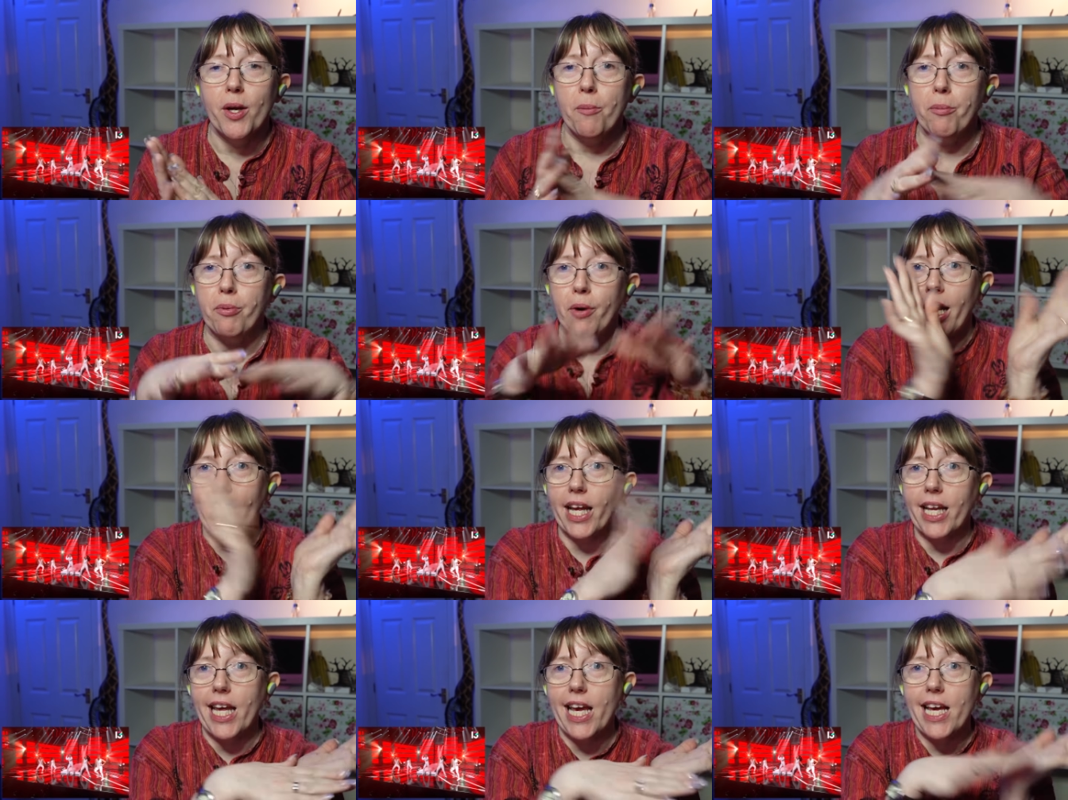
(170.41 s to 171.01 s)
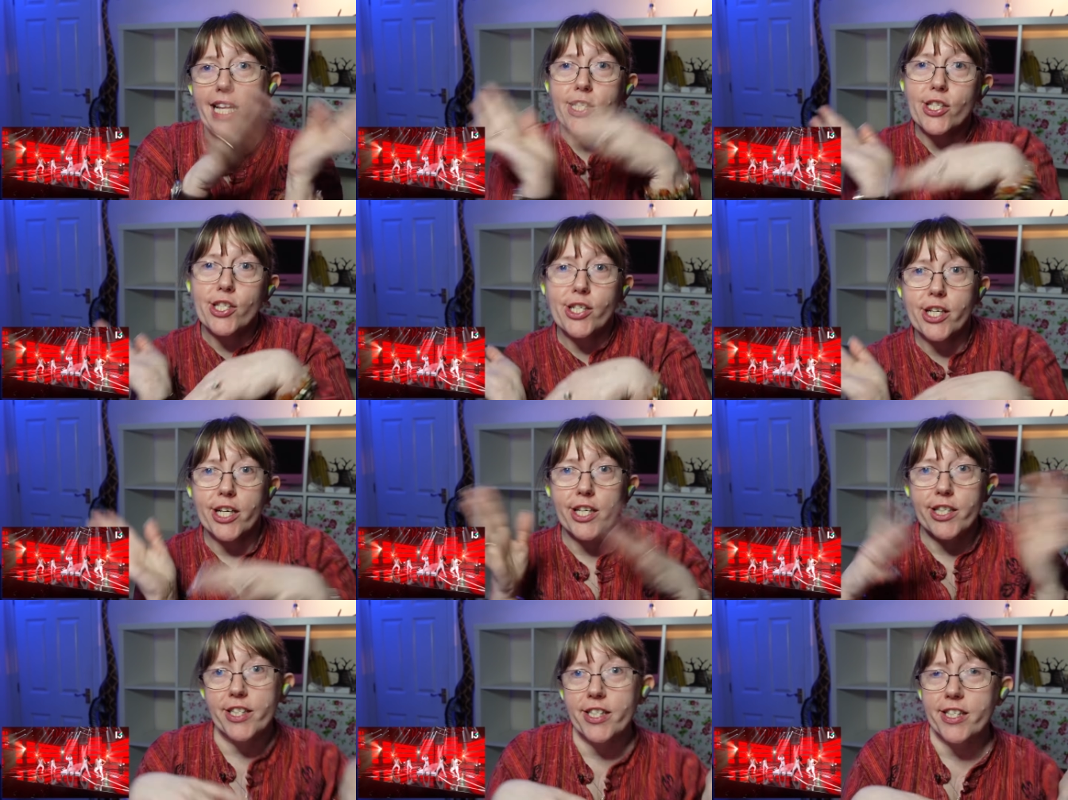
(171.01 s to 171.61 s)
Brilliant. It's
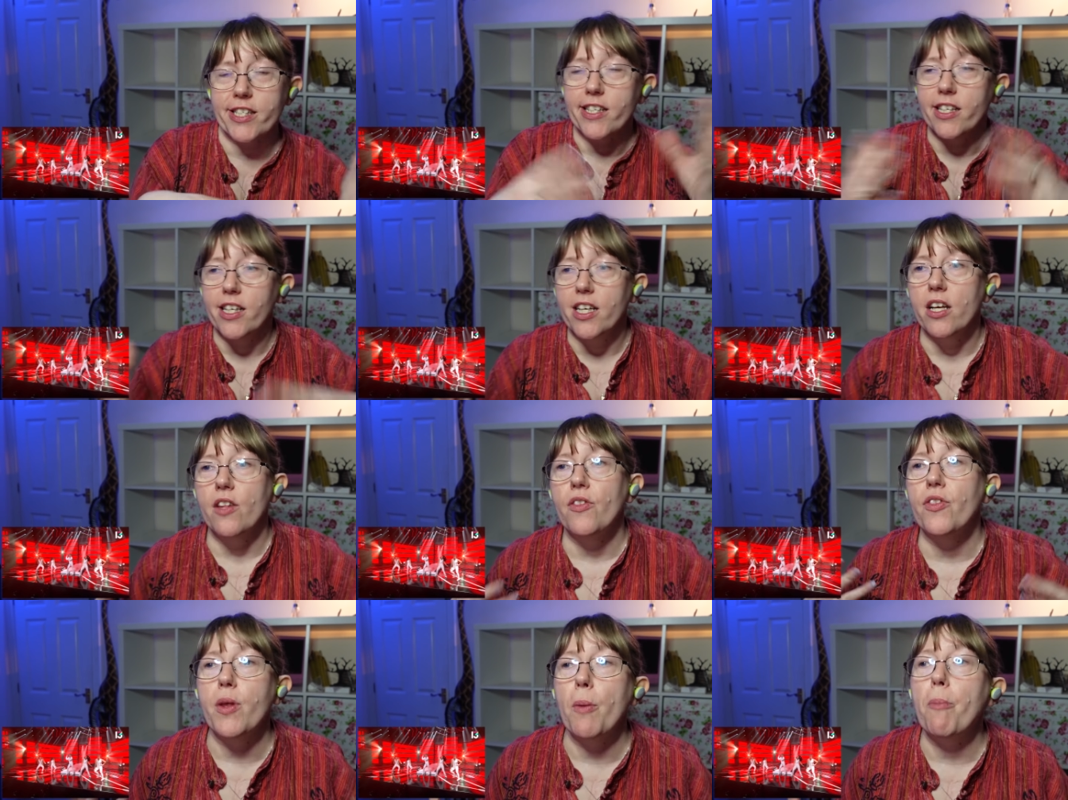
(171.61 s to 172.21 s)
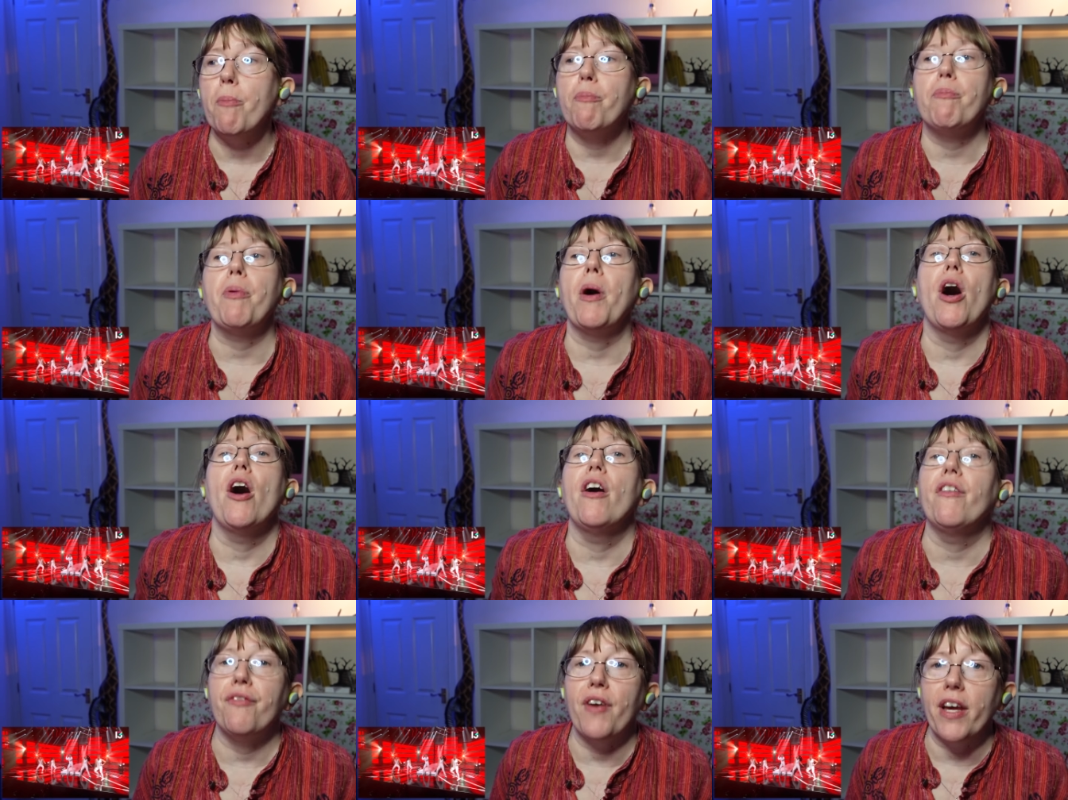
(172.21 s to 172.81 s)
just the
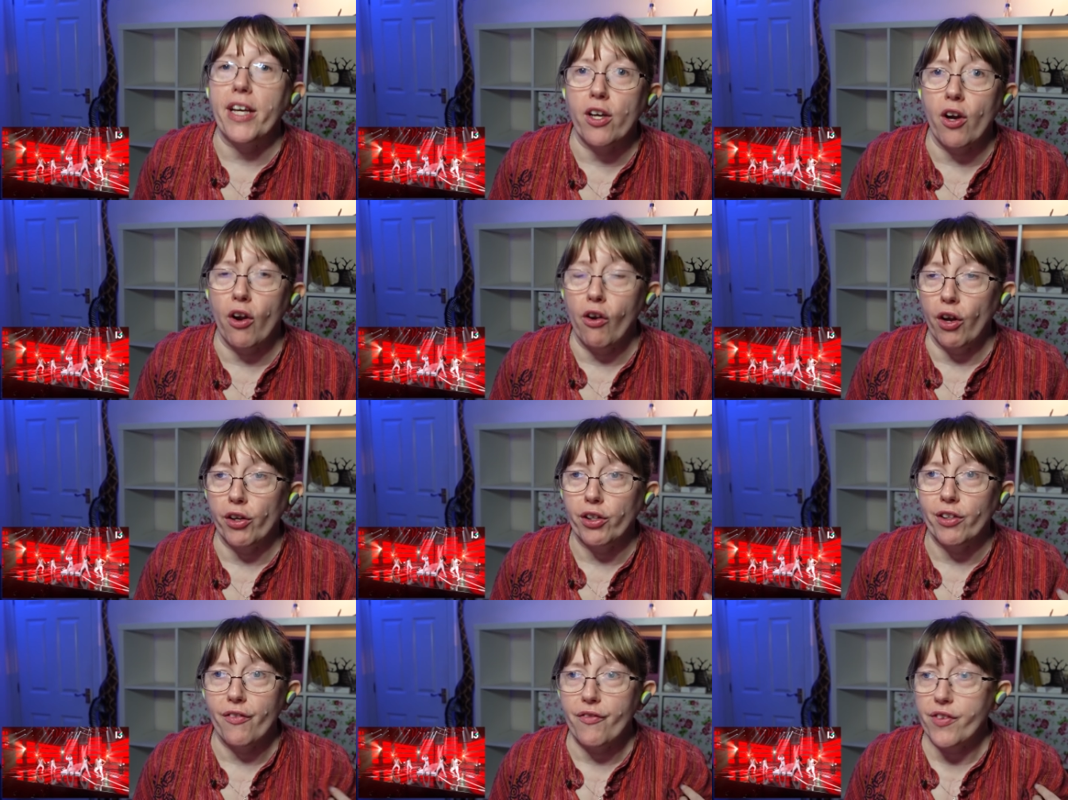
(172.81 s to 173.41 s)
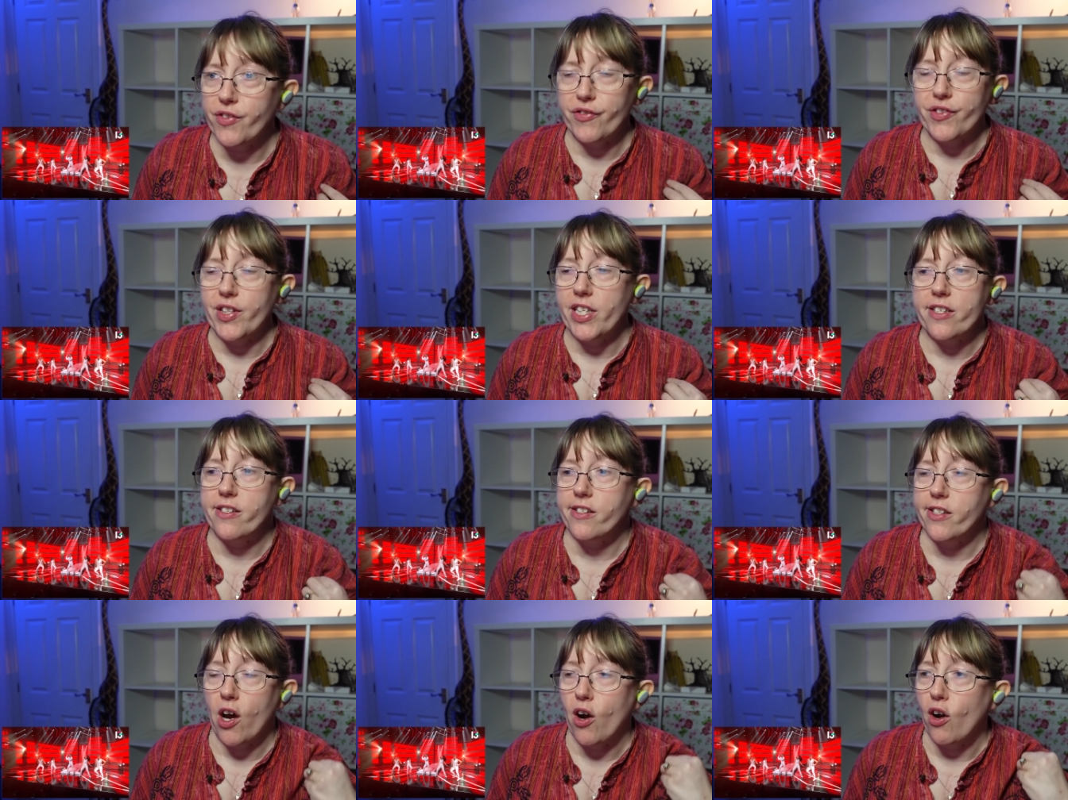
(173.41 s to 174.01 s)
perfect choreography for
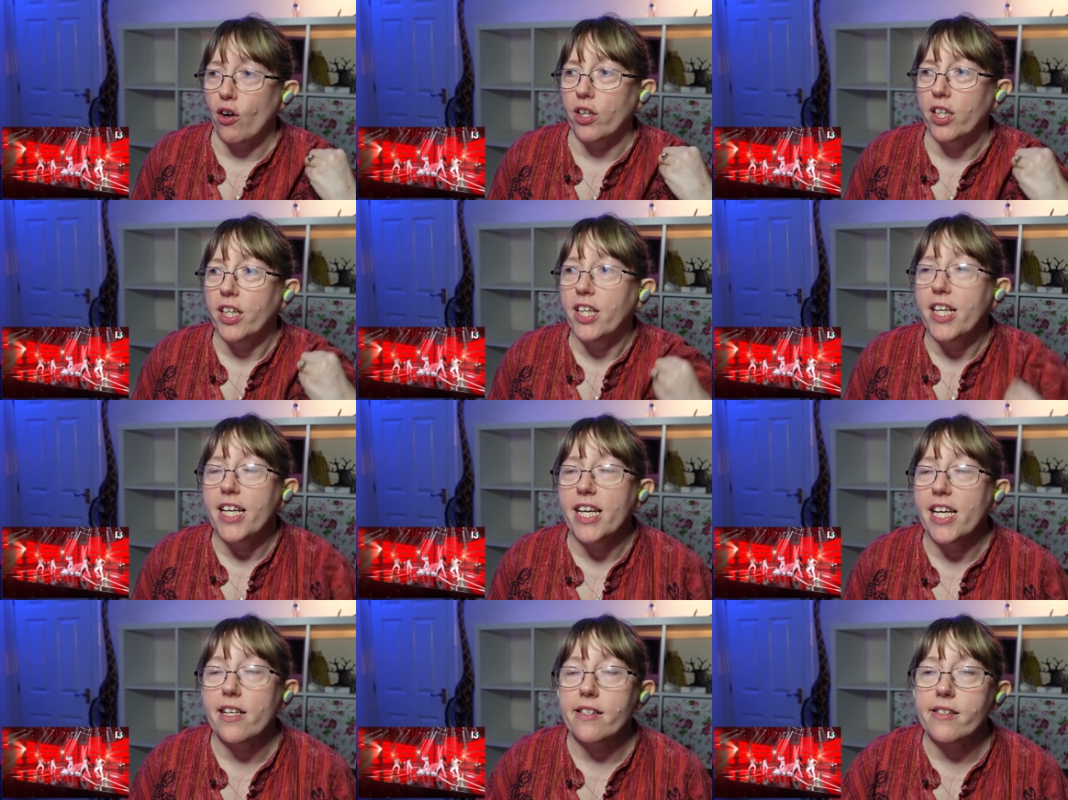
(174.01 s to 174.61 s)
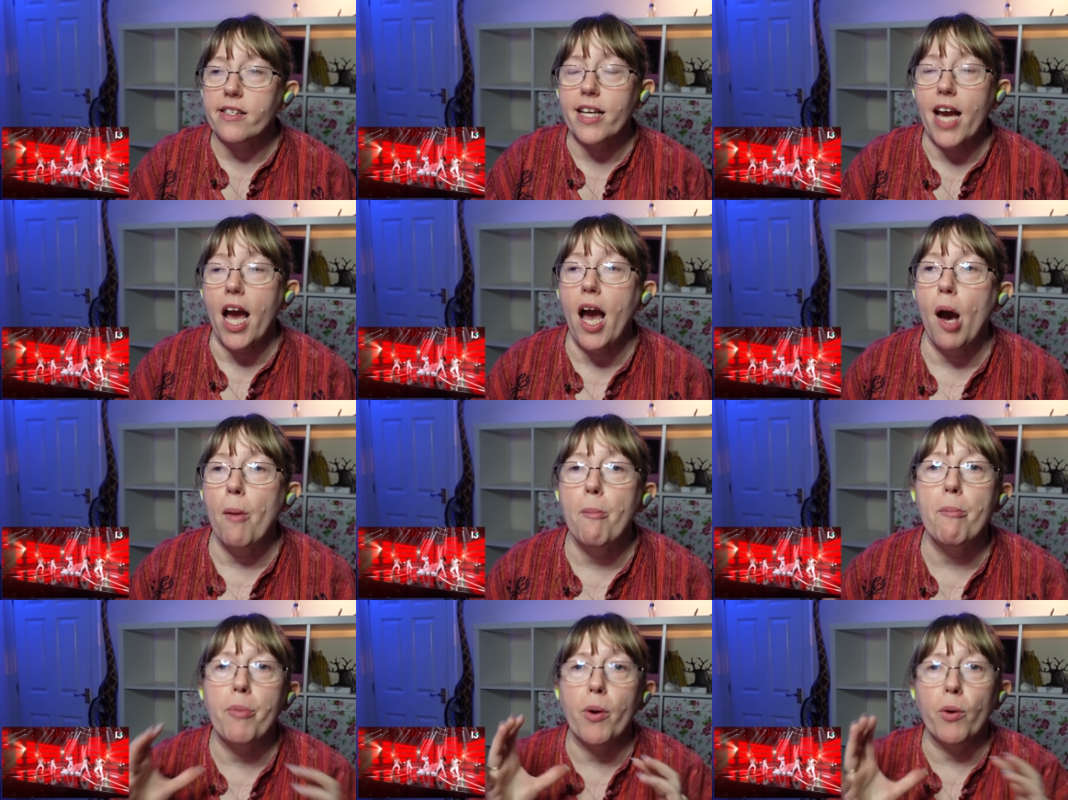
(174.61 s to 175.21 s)
this song. It's
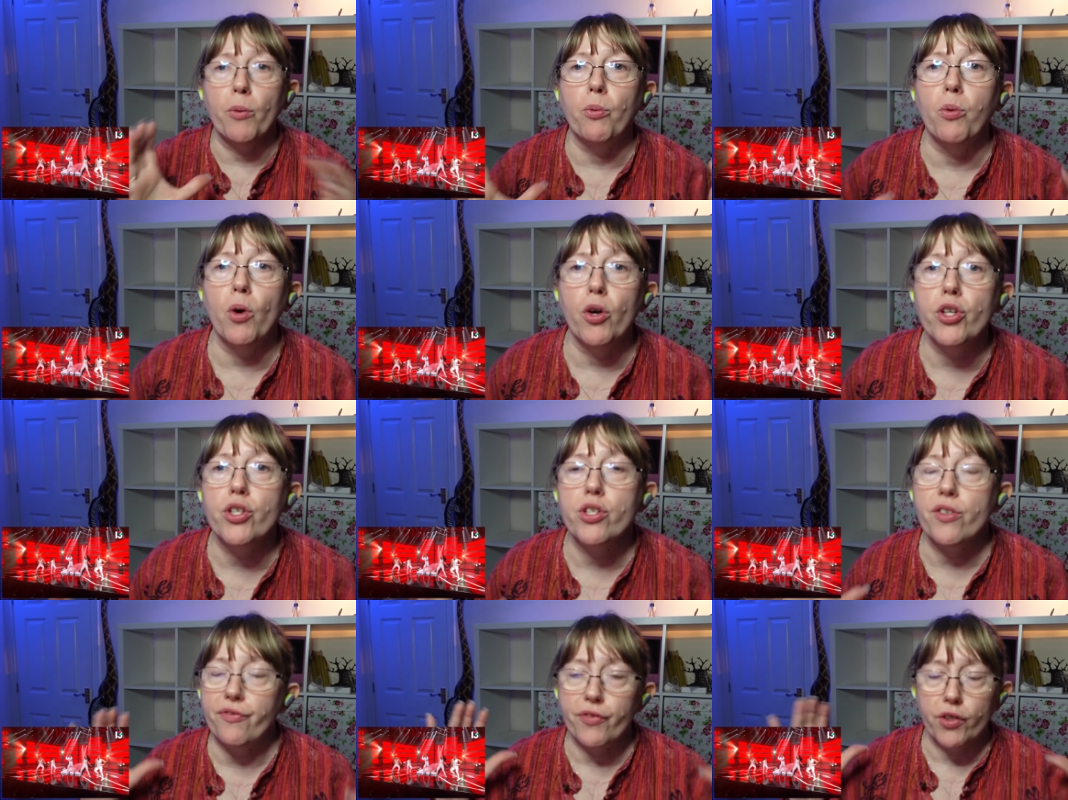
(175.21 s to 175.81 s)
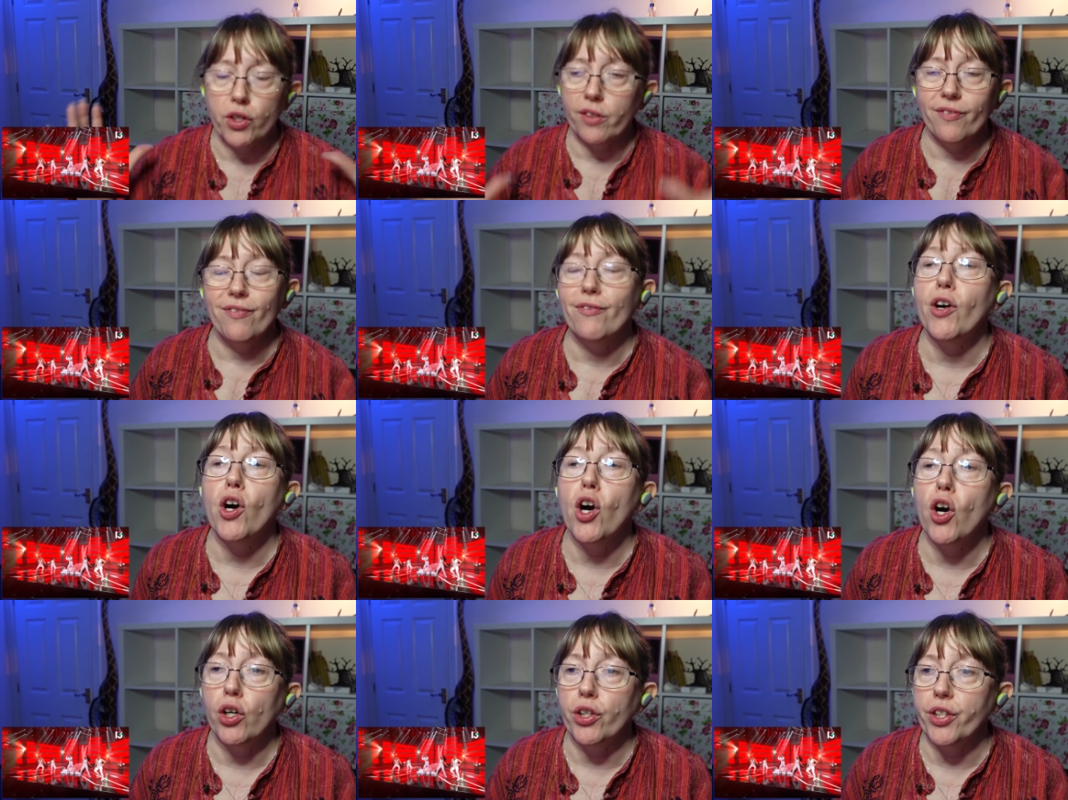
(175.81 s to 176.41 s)
camp, wonderful
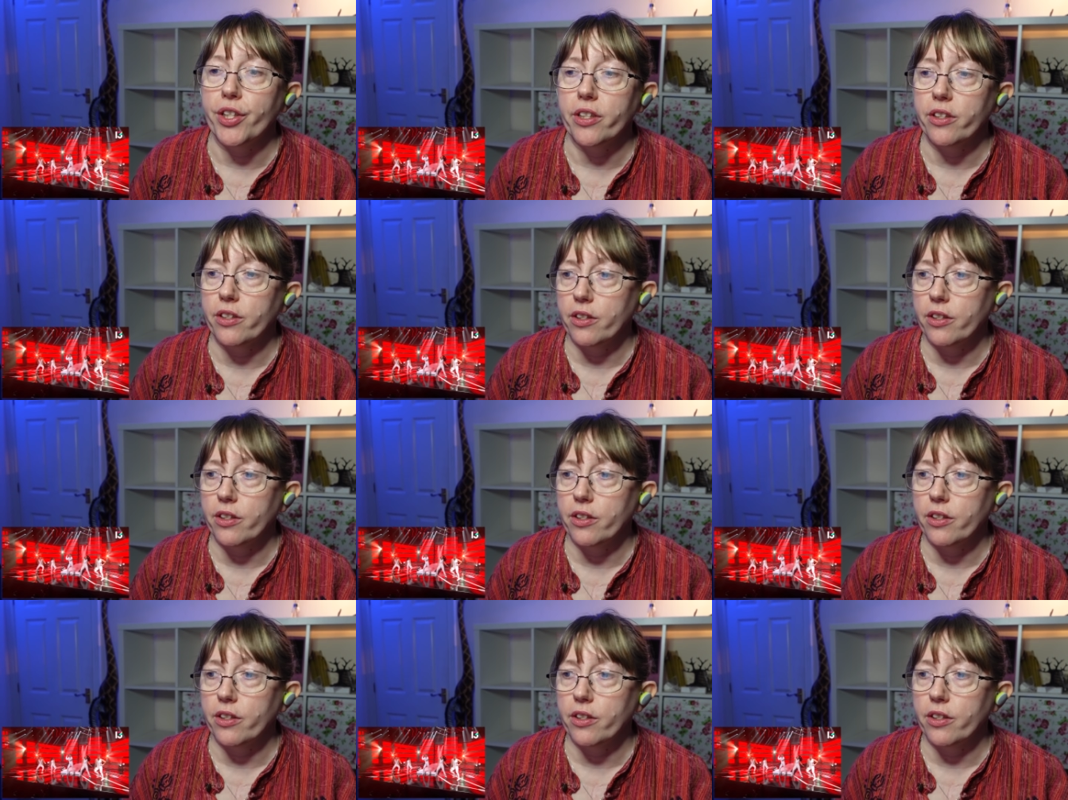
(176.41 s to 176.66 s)
fun.